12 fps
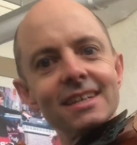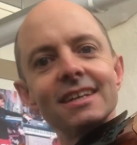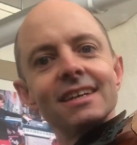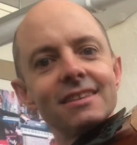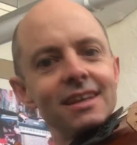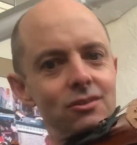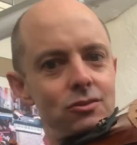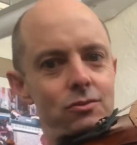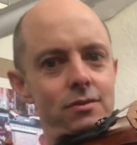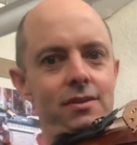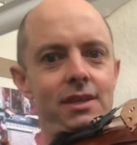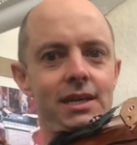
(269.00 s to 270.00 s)
and that sort
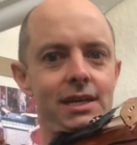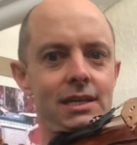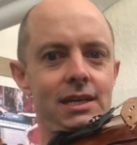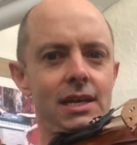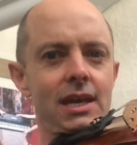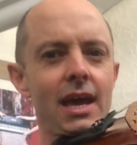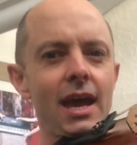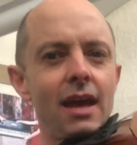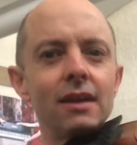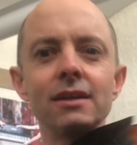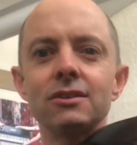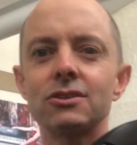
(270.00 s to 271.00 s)
of thing.
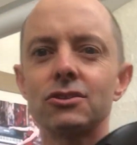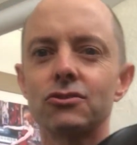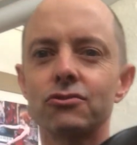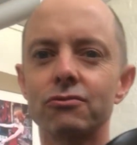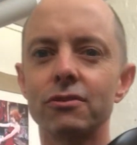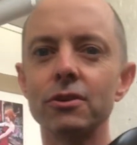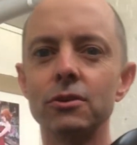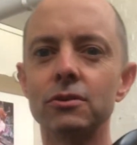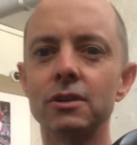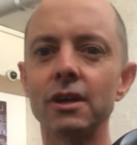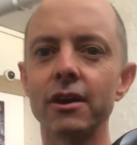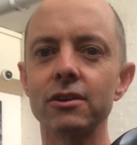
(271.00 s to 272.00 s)
And it's true,
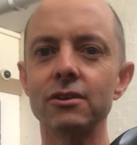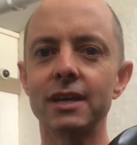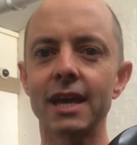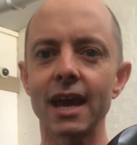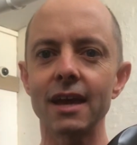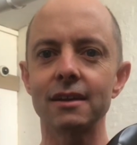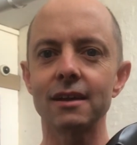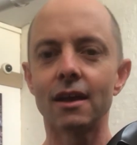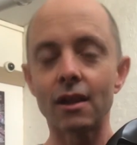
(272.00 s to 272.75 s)
you get,